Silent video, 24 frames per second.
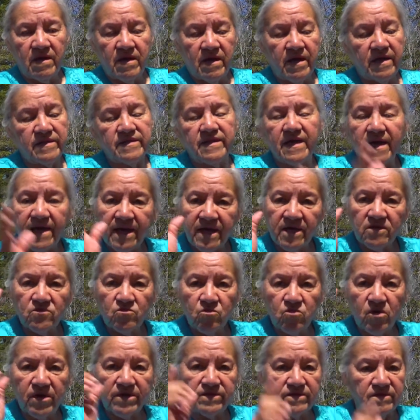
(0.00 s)
And the head
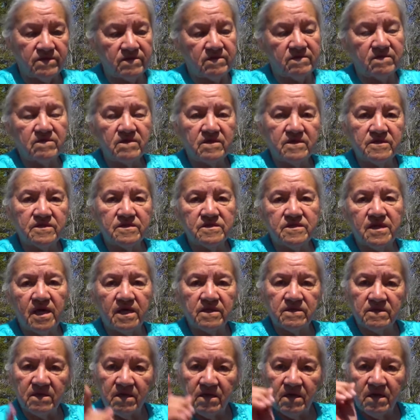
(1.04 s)
one is
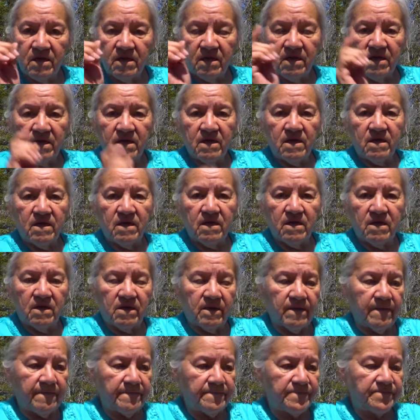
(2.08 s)
that,
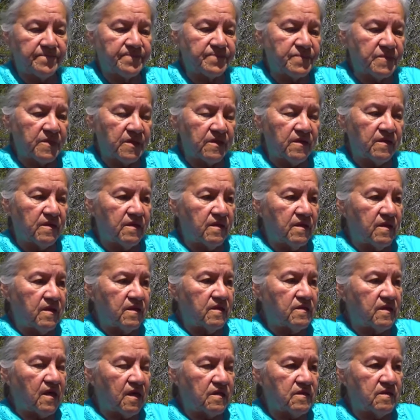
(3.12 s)

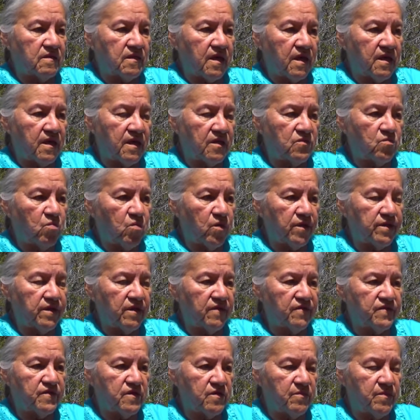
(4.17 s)
that the head one
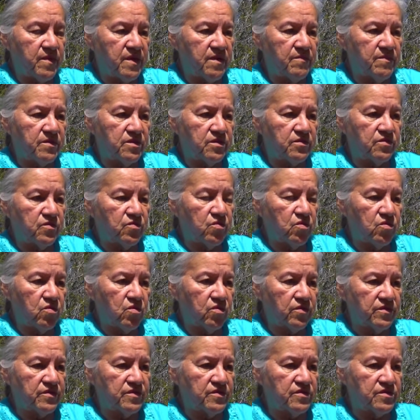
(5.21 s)
of Nebe Mededo
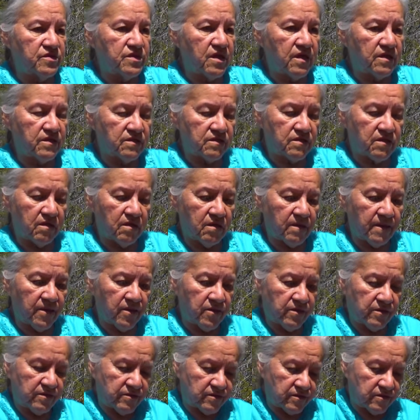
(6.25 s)
is that,
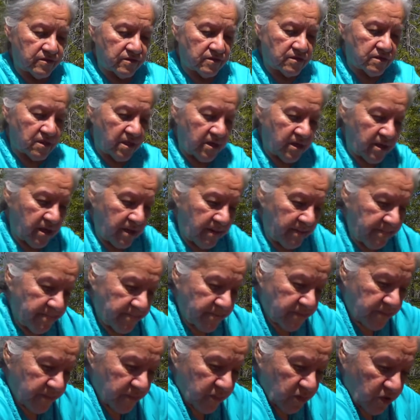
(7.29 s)

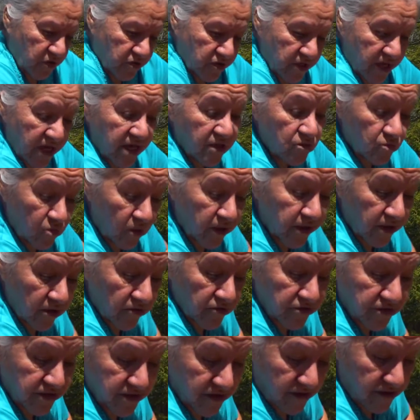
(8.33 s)
there's a head one
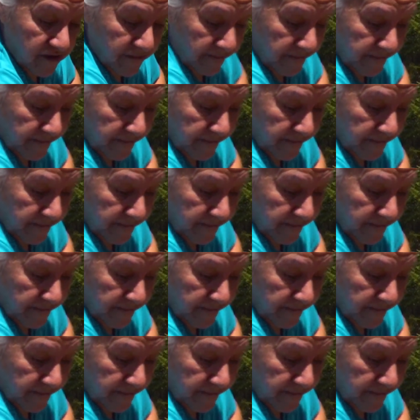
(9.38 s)
out there.